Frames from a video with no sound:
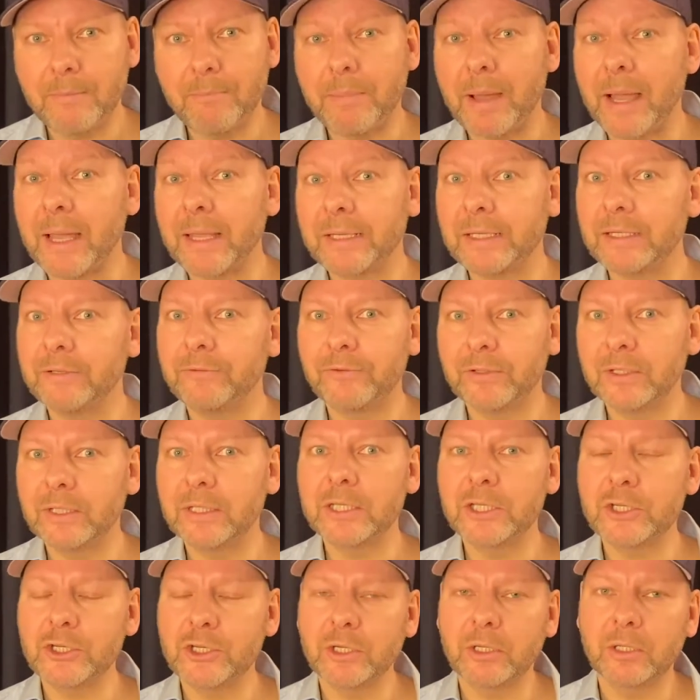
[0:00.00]
by
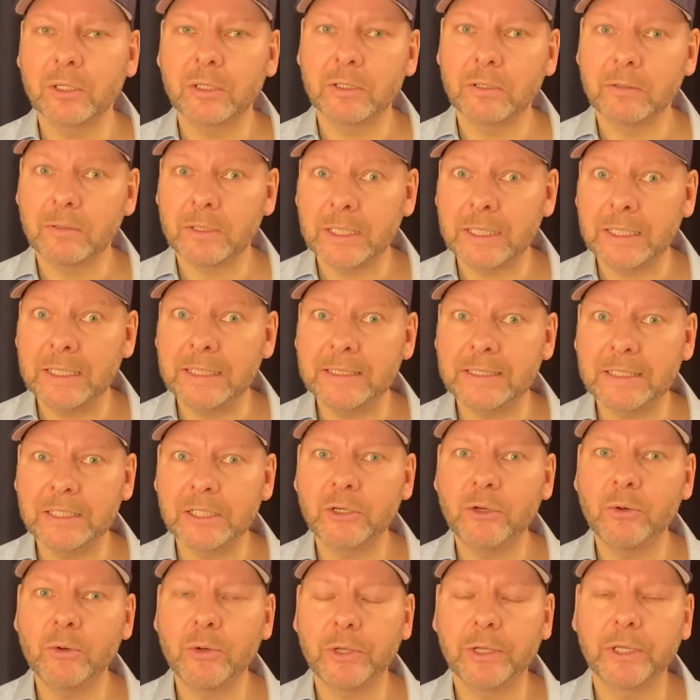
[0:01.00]
definition,
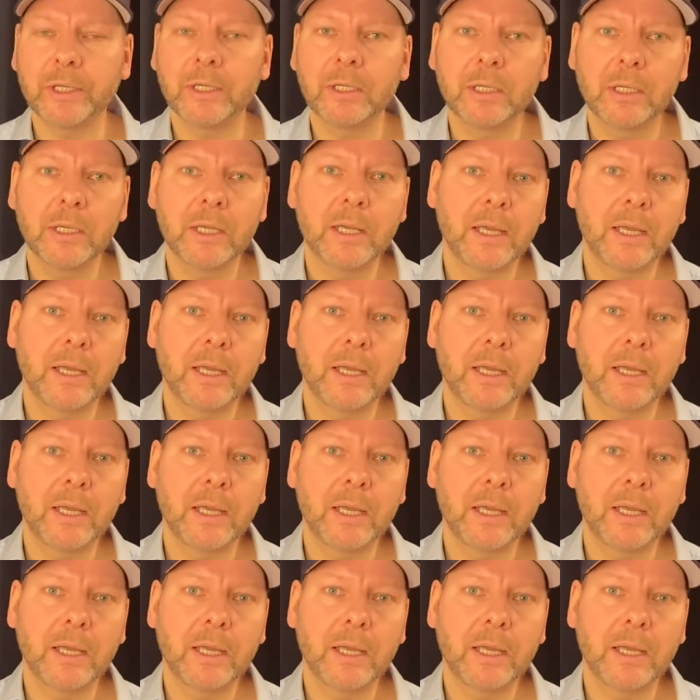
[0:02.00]
easygoing.